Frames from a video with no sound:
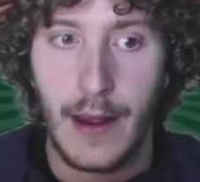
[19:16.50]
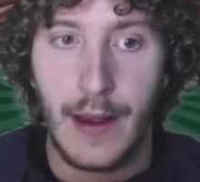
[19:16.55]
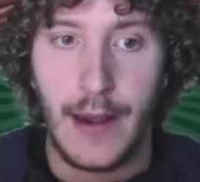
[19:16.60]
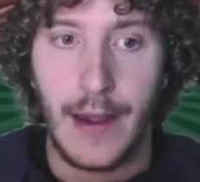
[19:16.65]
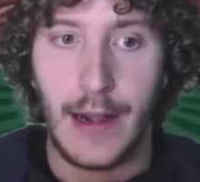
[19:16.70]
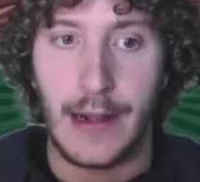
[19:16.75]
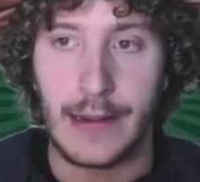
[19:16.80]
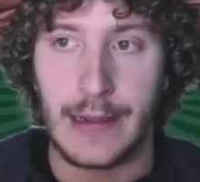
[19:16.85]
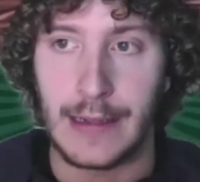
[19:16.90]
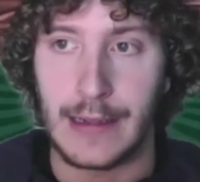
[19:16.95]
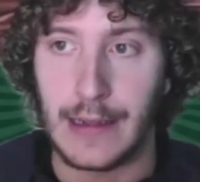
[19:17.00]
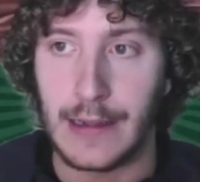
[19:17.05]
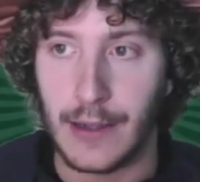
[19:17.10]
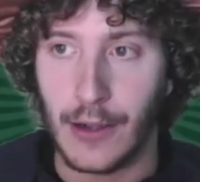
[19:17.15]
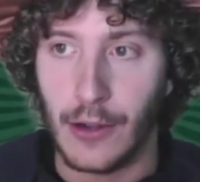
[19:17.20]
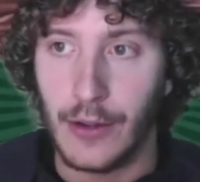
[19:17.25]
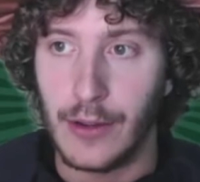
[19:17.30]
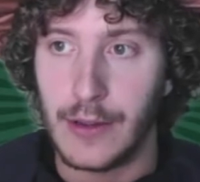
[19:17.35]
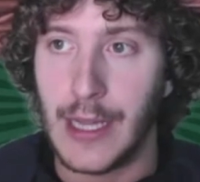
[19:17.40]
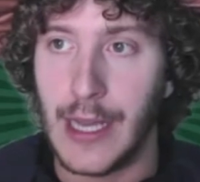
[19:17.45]
and that
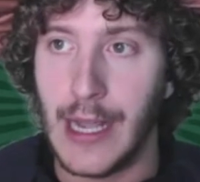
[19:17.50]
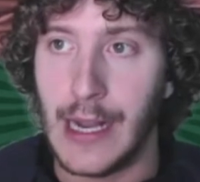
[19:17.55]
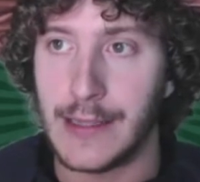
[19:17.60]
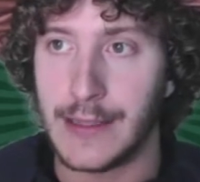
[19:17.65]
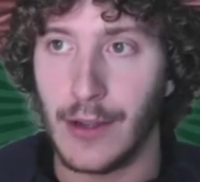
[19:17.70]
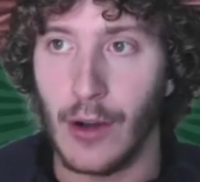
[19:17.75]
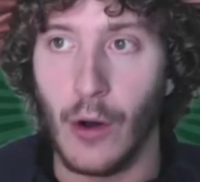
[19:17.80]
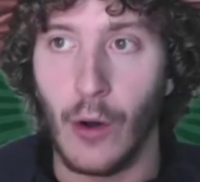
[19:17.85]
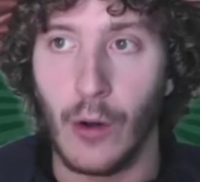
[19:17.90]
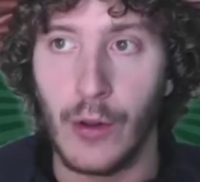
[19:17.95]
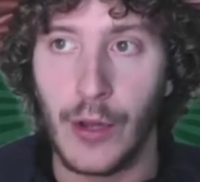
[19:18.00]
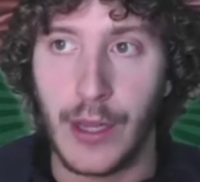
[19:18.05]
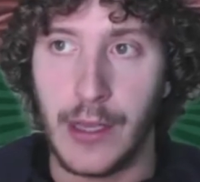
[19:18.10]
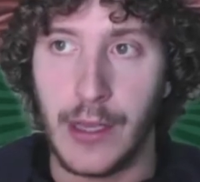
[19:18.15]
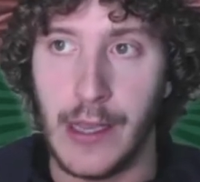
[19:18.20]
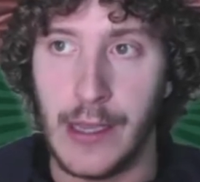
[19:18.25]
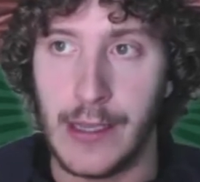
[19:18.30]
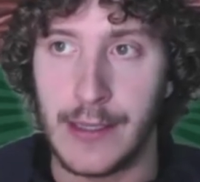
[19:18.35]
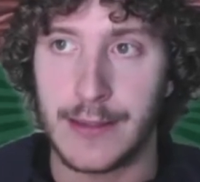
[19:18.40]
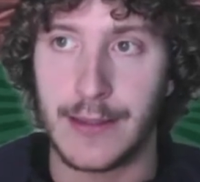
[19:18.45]
contains all the
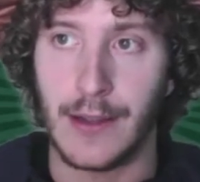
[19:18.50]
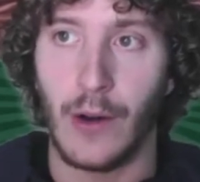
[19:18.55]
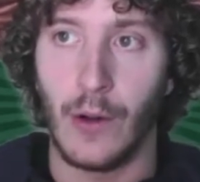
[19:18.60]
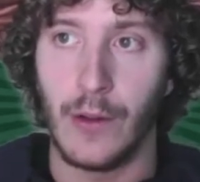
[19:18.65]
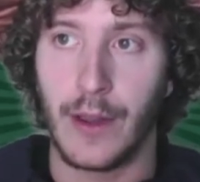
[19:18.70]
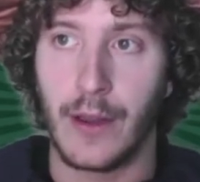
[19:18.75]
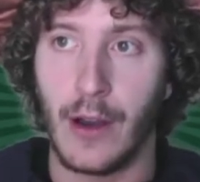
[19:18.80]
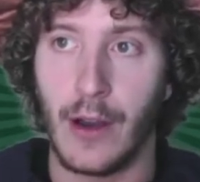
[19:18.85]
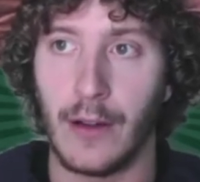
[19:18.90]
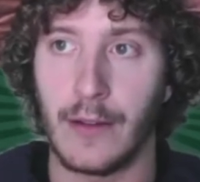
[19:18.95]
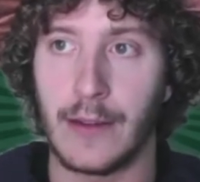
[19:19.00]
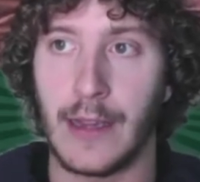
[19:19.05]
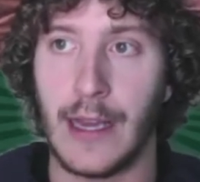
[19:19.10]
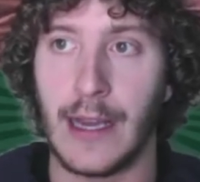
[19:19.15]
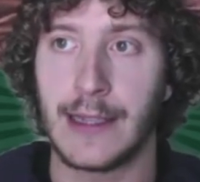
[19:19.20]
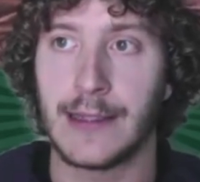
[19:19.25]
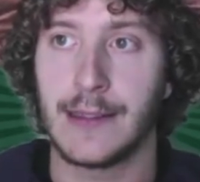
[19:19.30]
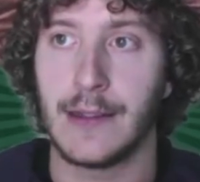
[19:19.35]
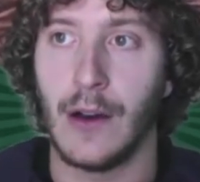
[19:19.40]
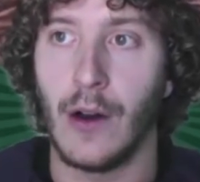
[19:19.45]
keys, all the
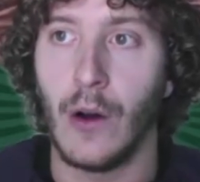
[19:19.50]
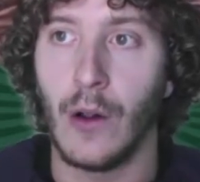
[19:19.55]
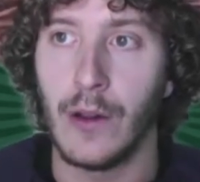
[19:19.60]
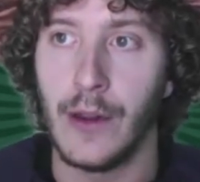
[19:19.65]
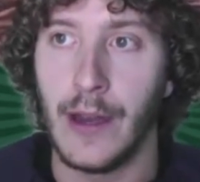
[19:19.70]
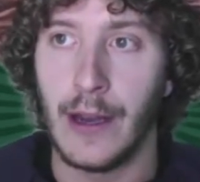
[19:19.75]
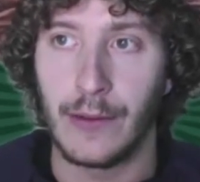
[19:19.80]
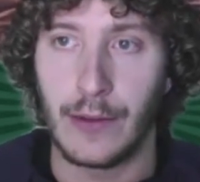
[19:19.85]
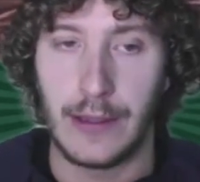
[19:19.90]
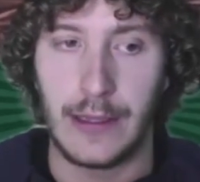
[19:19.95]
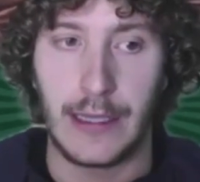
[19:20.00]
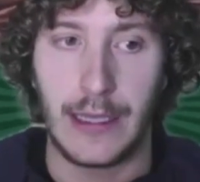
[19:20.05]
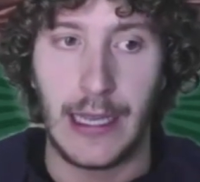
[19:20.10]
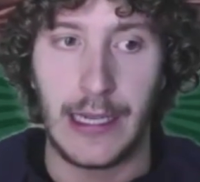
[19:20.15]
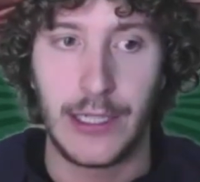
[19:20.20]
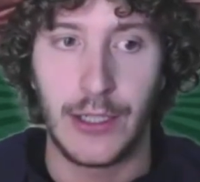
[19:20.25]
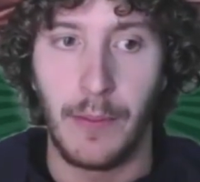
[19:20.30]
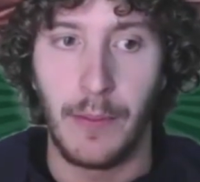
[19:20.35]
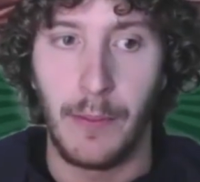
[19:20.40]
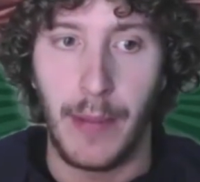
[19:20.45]
context, all the
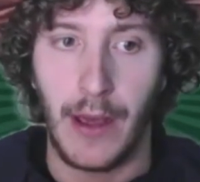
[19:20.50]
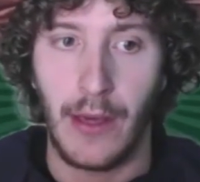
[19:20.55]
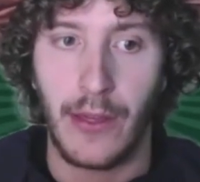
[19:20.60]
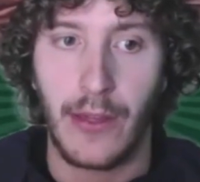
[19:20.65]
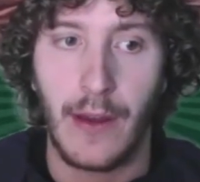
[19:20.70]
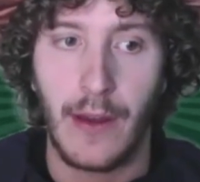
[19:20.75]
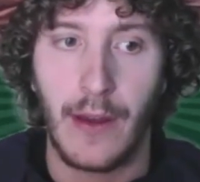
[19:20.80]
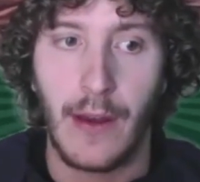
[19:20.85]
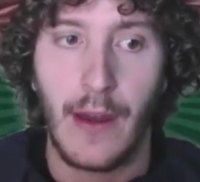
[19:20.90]
authentication bits.